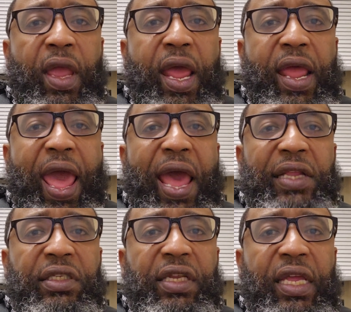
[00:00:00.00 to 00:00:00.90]
and it
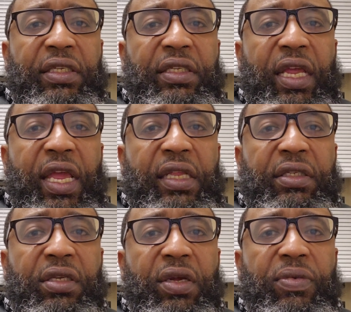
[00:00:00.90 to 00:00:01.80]
agitates
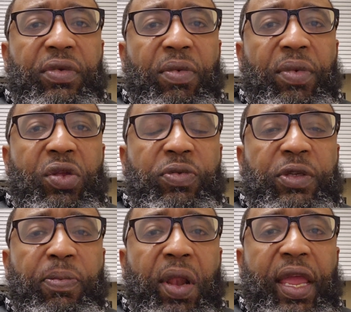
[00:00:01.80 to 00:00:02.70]
things to when you
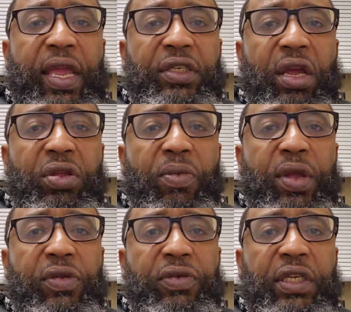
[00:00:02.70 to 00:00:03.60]
play each other,
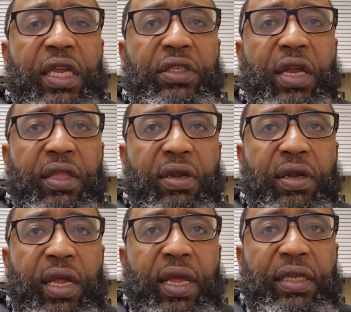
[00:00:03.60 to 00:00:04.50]
when you see each other,
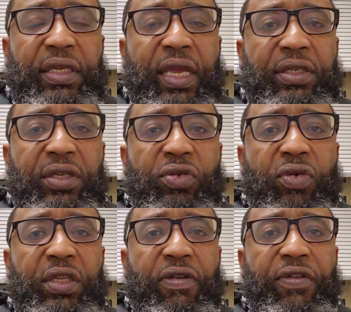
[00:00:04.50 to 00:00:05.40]
it takes it
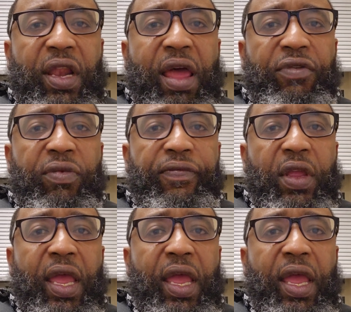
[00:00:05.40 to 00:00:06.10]
to a different level.